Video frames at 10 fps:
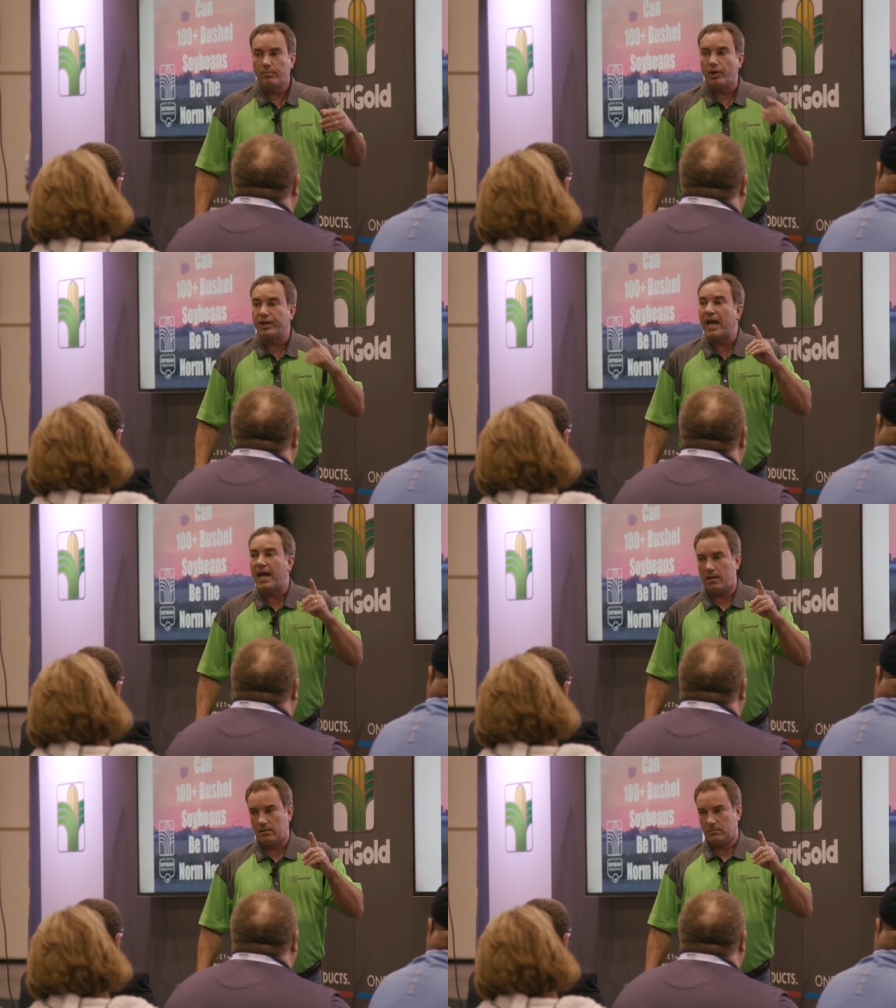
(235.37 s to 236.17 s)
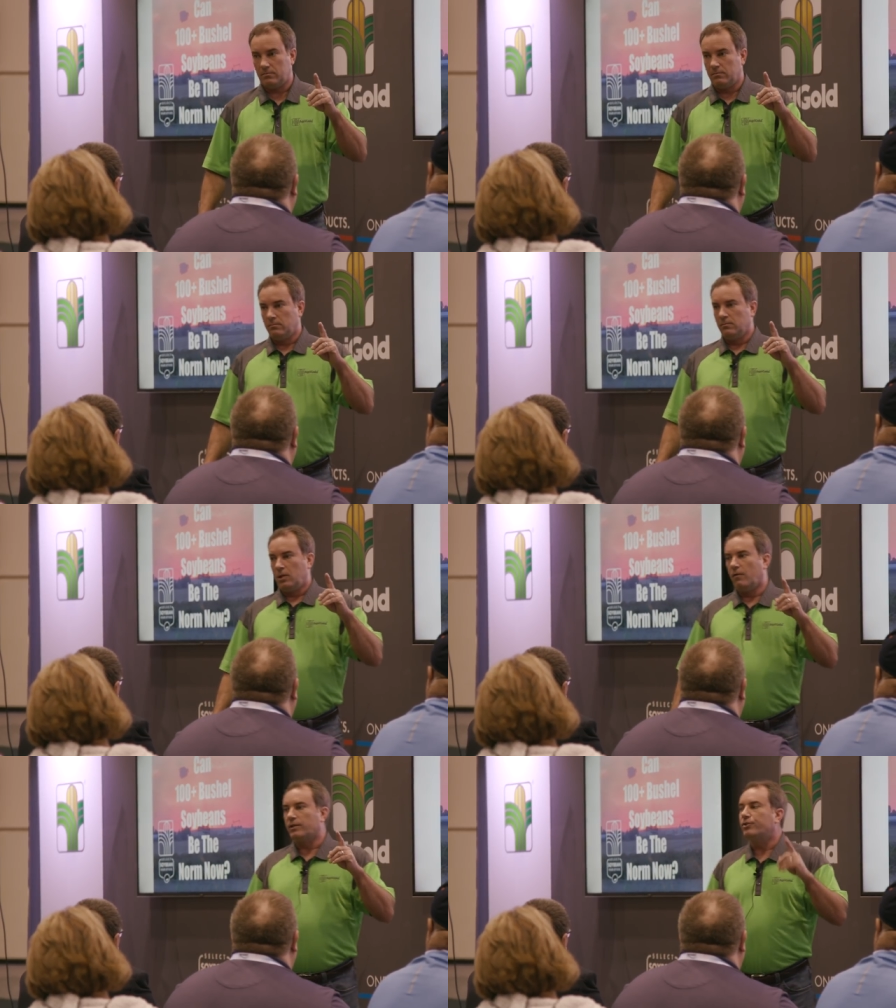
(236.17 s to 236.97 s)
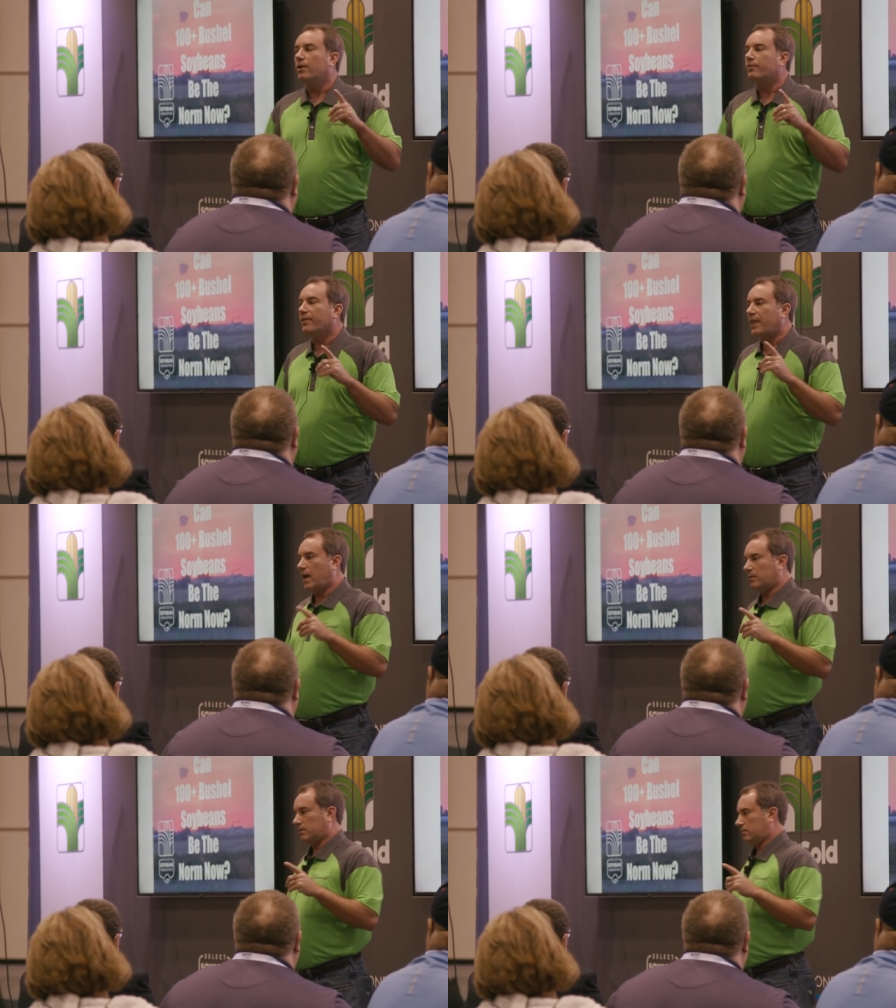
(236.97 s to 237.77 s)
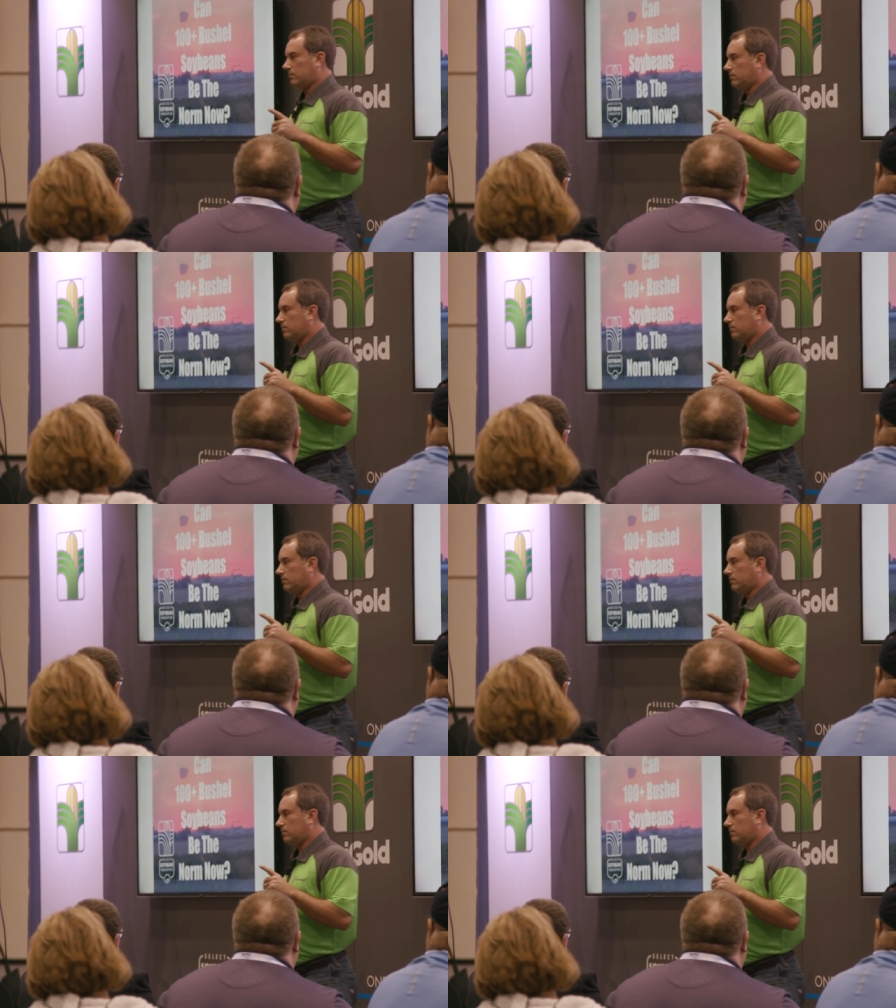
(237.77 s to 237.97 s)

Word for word: per day, over 200,000.